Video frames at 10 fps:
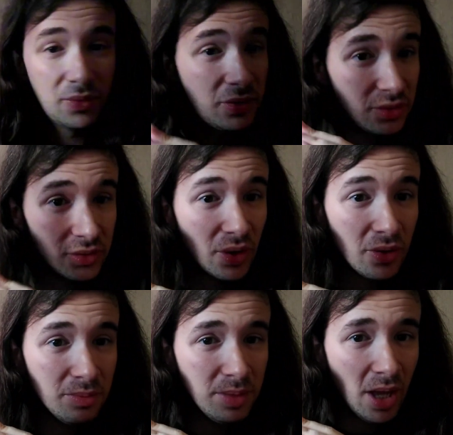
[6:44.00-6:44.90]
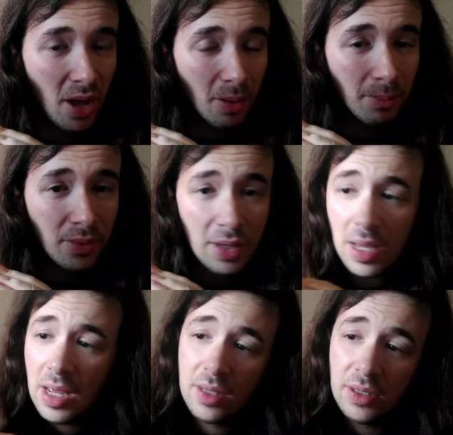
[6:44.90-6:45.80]
sign me up.
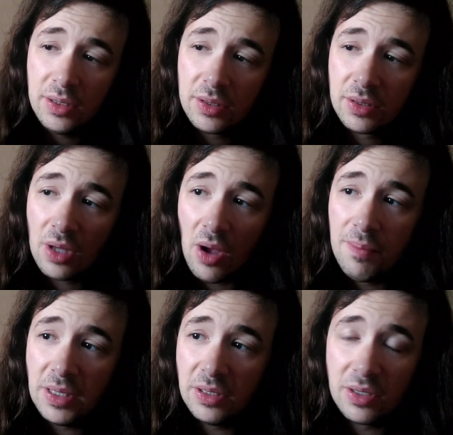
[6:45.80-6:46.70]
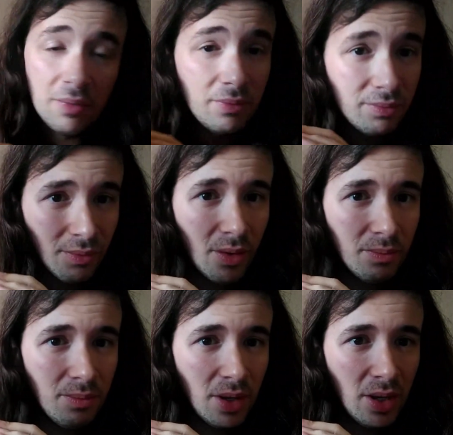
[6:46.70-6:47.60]
I picked this up
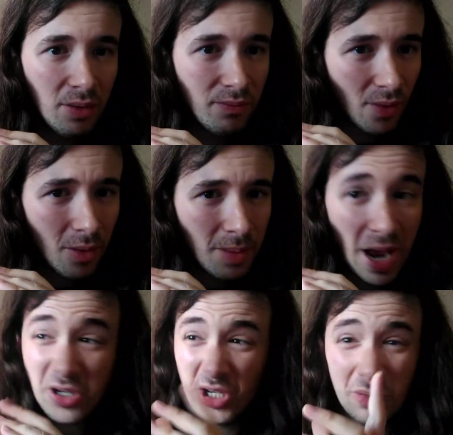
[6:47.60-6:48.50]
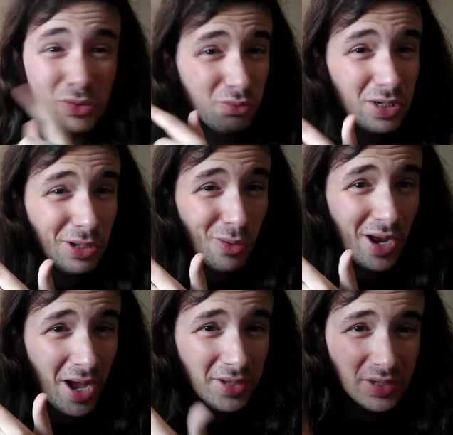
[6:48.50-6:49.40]
from FOP. Actually, it was really quite
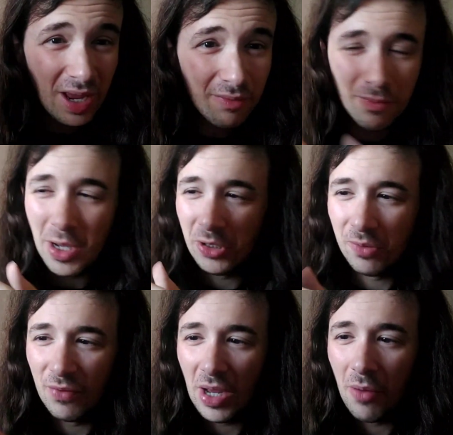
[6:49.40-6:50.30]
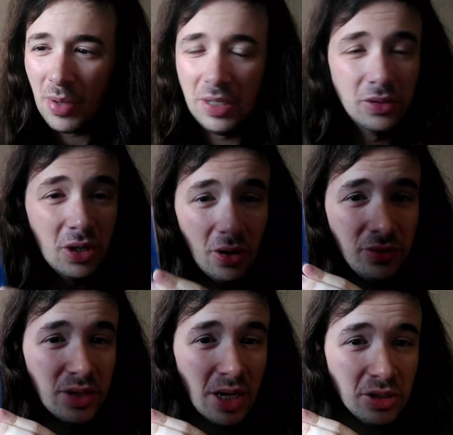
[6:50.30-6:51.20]
hard to get from HMV. I went into
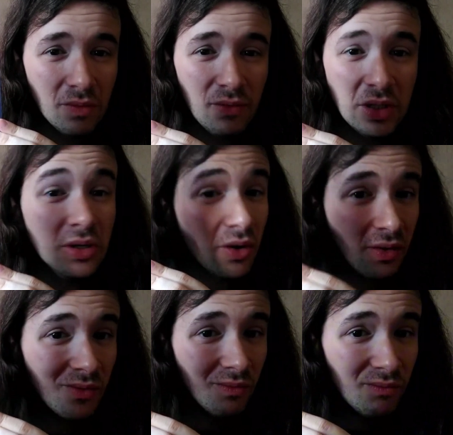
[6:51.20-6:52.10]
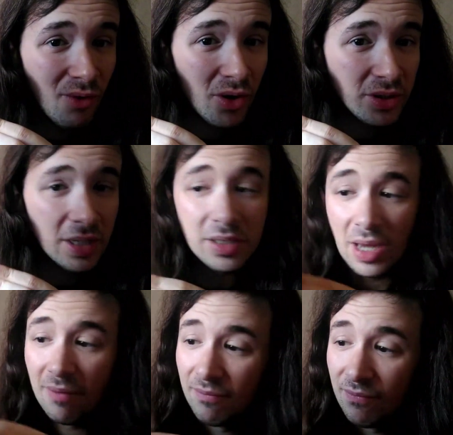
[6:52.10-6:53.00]
loads of HMVs and couldn't find it, and
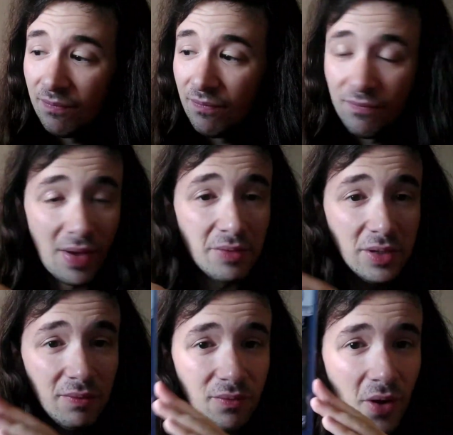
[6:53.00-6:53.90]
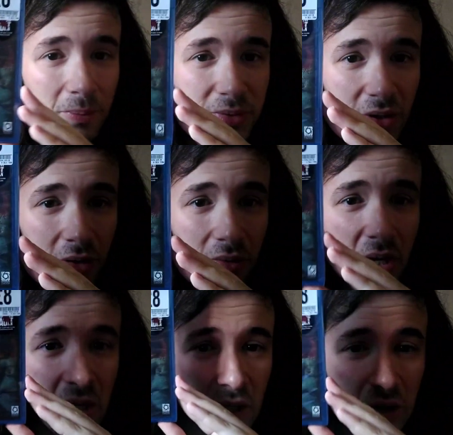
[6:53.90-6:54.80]
found it in FOP, so
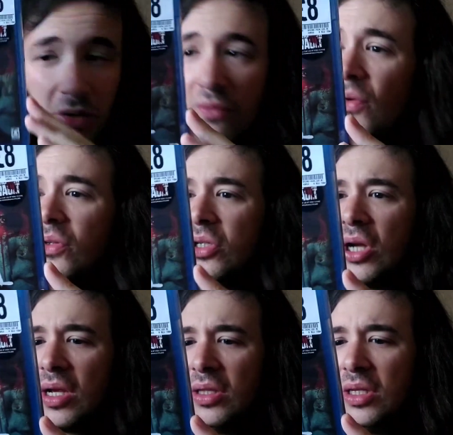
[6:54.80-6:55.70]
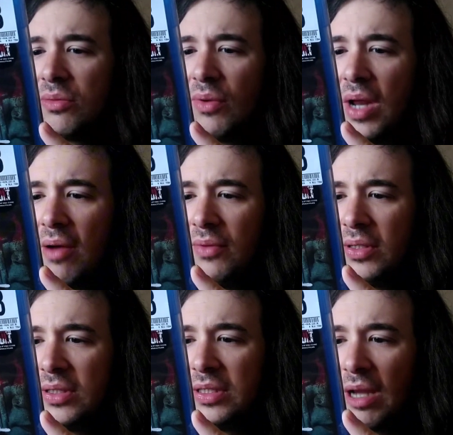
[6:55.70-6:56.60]
looking forward to checking this one out.
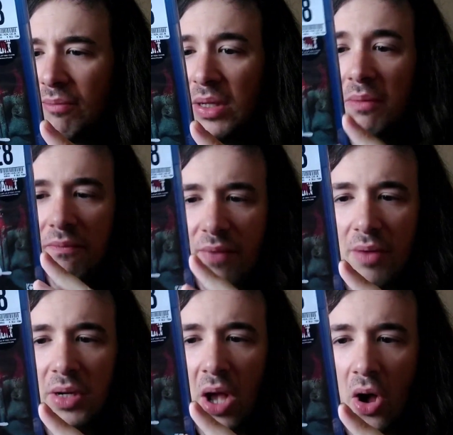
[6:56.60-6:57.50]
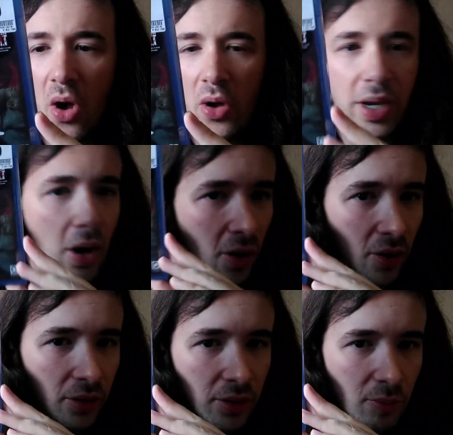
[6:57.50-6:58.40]
This is definitely very high
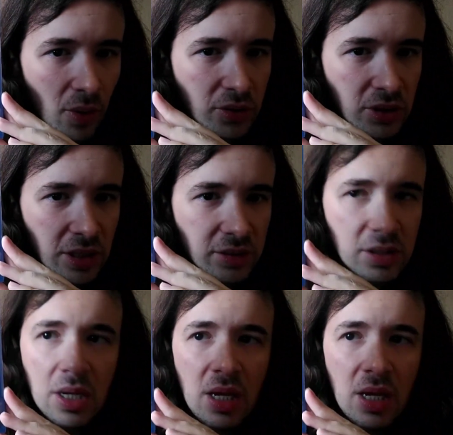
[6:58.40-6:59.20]
on the watch list.